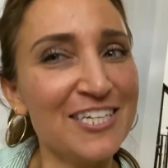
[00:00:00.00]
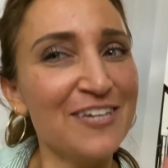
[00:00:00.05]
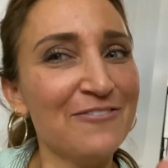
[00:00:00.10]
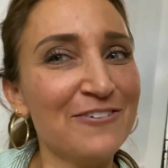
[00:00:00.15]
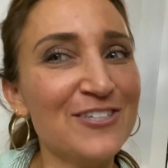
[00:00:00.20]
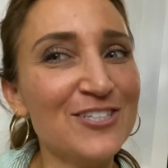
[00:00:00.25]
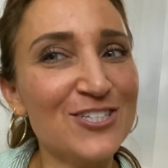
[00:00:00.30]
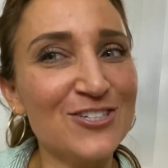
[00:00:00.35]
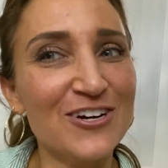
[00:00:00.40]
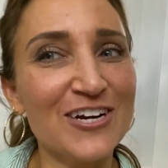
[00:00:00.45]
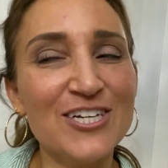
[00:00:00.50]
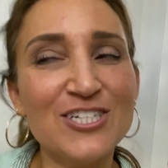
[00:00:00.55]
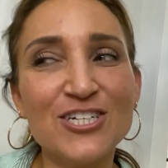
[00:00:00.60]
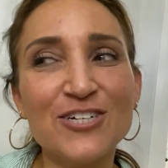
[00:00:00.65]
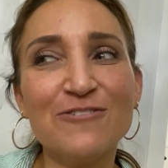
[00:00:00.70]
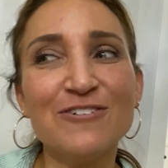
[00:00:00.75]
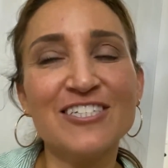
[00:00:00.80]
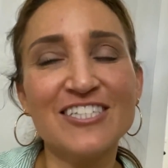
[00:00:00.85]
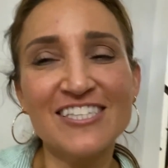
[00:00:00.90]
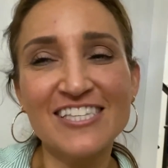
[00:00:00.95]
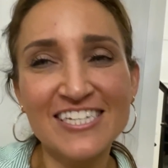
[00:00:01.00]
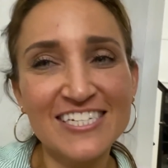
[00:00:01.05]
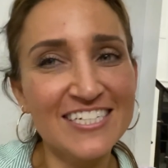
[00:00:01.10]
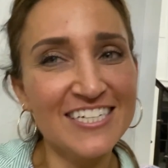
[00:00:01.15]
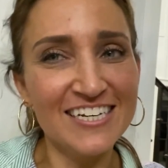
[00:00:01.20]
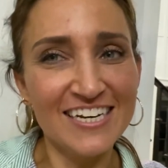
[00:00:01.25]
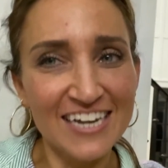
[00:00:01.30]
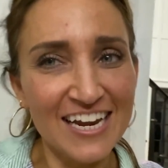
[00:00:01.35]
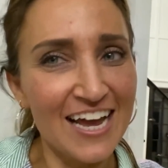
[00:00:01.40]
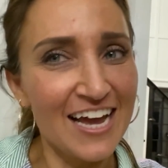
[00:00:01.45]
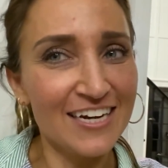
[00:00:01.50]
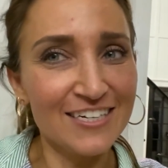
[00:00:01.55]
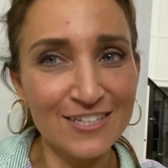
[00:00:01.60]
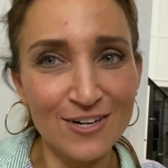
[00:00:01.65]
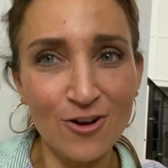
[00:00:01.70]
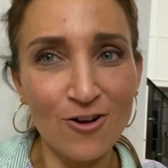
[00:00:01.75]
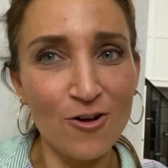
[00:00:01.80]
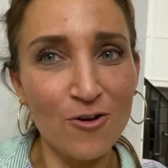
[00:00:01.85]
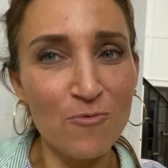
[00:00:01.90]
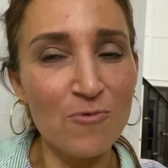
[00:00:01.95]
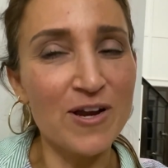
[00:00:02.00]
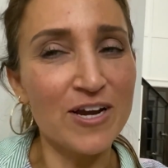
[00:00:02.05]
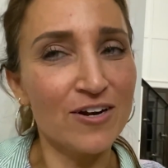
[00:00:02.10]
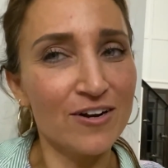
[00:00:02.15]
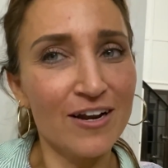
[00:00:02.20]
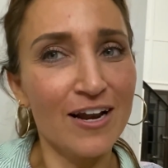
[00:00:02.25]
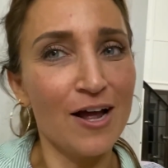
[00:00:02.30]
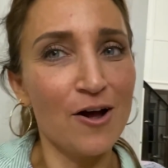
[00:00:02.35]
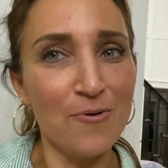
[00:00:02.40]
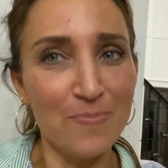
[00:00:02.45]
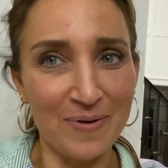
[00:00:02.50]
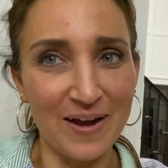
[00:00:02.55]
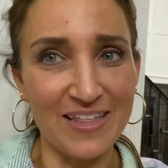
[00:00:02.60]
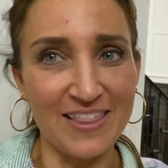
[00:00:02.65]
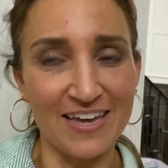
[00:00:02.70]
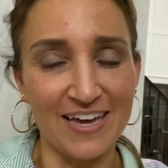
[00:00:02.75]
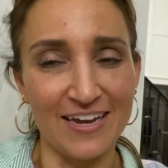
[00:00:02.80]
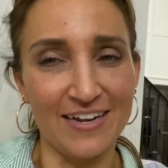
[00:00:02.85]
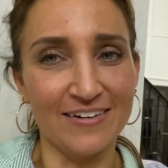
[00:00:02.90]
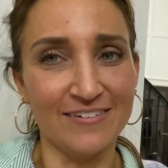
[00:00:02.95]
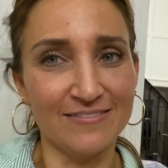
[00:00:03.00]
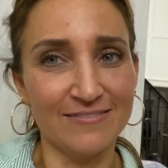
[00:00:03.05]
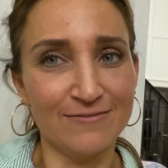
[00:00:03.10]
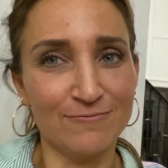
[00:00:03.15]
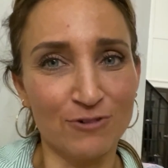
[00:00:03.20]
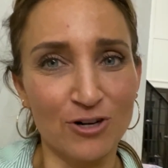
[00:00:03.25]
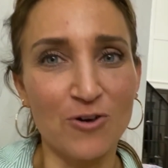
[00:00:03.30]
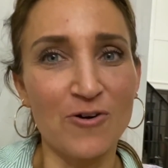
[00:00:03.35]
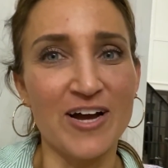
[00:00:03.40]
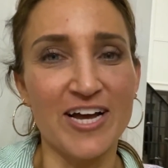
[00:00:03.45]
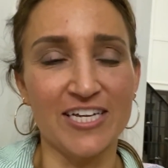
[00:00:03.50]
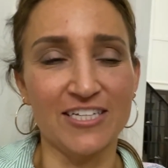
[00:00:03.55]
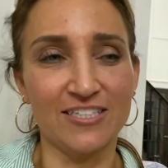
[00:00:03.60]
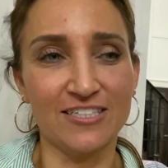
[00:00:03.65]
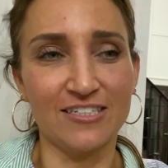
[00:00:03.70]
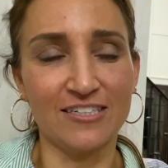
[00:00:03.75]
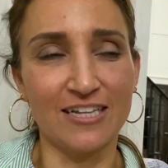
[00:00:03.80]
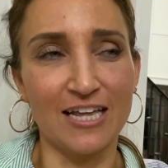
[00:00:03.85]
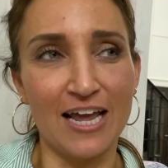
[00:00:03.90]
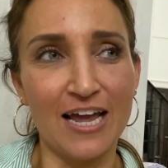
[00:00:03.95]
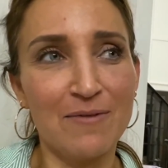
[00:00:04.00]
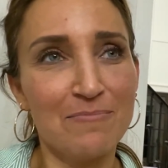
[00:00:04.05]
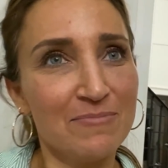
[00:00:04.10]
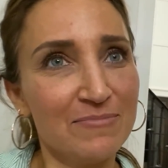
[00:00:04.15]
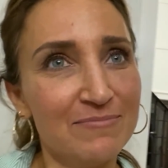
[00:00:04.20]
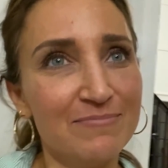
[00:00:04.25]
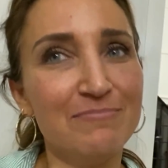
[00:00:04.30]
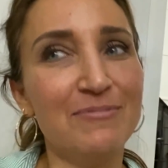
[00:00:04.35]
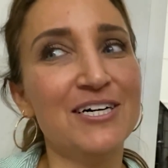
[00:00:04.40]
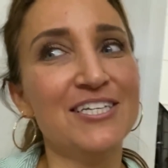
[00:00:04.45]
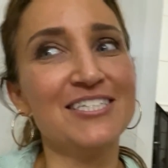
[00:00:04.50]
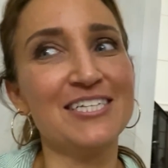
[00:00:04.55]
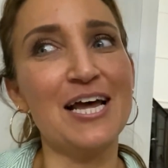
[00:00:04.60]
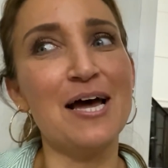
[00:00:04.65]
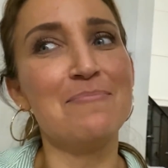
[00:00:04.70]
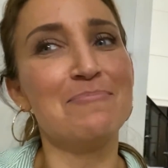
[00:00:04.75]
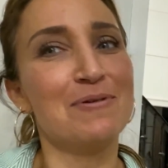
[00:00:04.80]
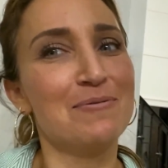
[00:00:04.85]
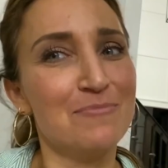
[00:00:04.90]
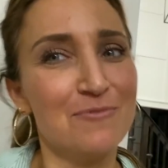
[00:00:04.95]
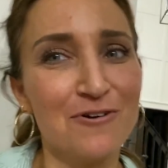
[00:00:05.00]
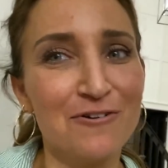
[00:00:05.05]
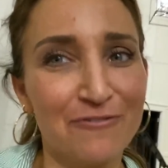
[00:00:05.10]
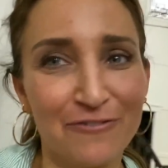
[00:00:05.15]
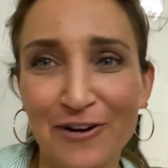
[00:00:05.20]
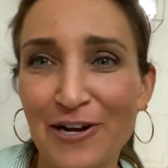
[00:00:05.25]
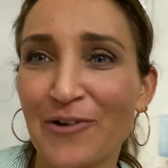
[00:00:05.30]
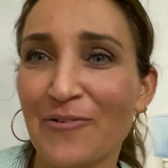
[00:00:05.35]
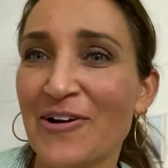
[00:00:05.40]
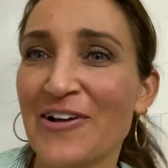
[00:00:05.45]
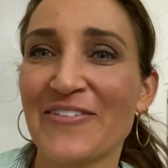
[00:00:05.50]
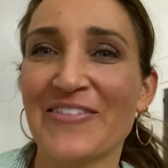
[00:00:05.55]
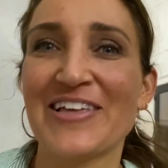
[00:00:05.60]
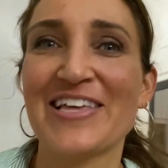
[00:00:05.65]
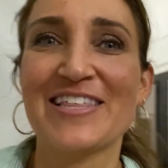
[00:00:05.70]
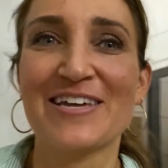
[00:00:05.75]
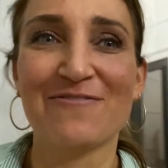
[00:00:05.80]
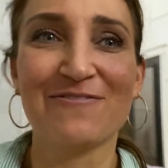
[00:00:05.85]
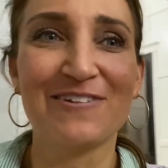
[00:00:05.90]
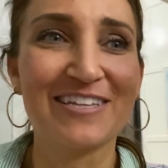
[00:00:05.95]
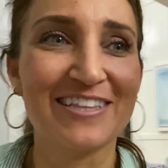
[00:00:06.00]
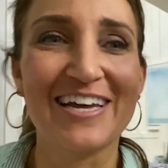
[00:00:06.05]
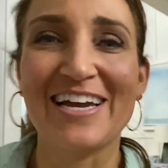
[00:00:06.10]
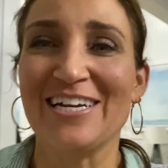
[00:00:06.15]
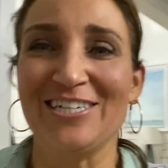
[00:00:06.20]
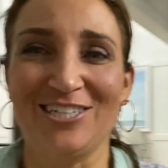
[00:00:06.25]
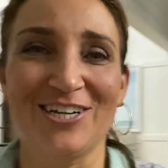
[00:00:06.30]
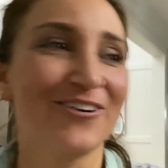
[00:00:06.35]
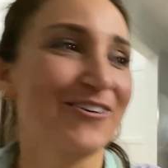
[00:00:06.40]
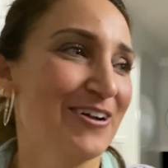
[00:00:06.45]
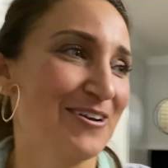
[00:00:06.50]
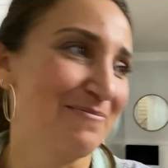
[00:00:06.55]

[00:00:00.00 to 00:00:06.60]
even stranger was that they didn't act at all weirded out by that request. They must happen more frequently than we'd like to